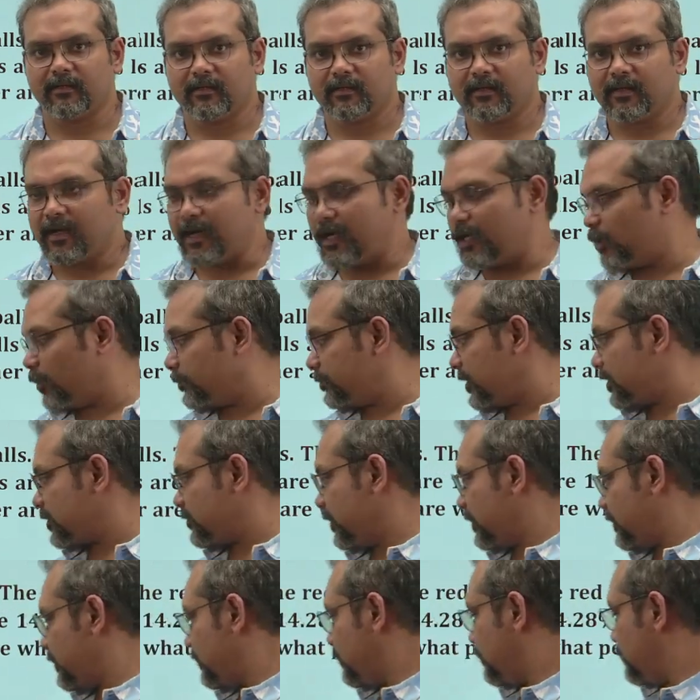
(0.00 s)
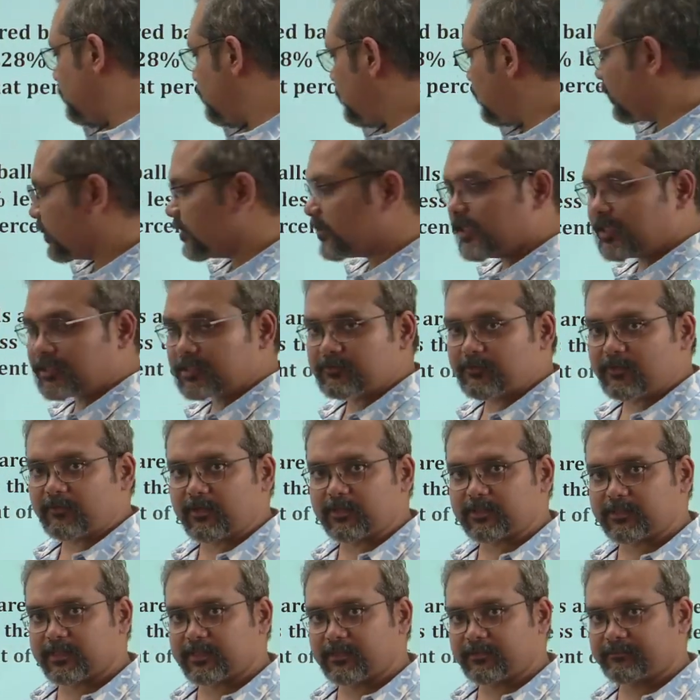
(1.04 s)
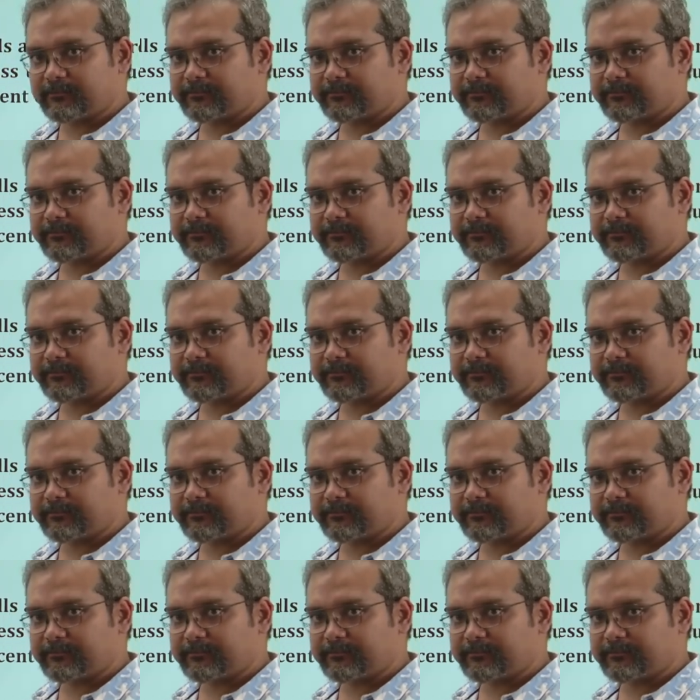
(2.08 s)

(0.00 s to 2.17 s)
I hope this was clear. Thanks for watching.